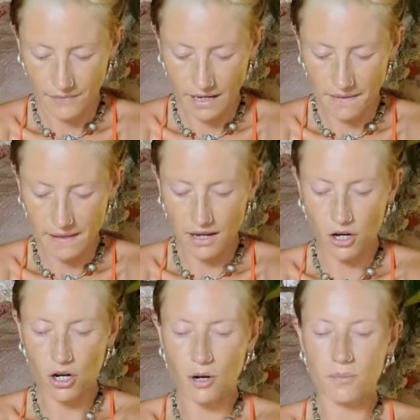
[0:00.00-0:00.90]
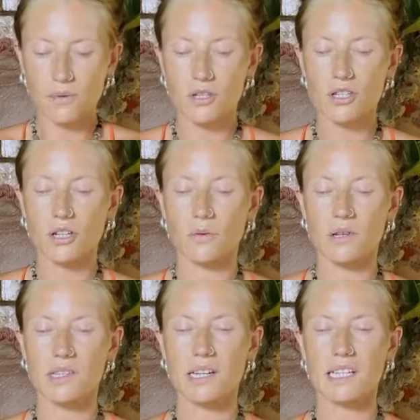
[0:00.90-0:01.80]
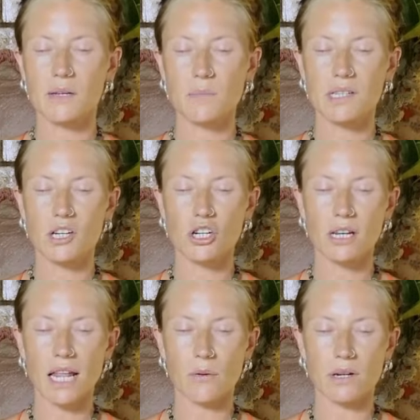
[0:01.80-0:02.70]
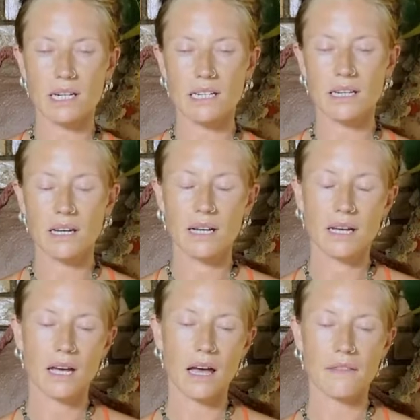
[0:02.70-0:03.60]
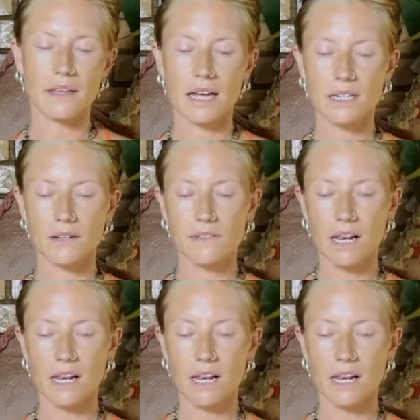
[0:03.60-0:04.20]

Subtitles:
And then come to a seated position like we did at the end of the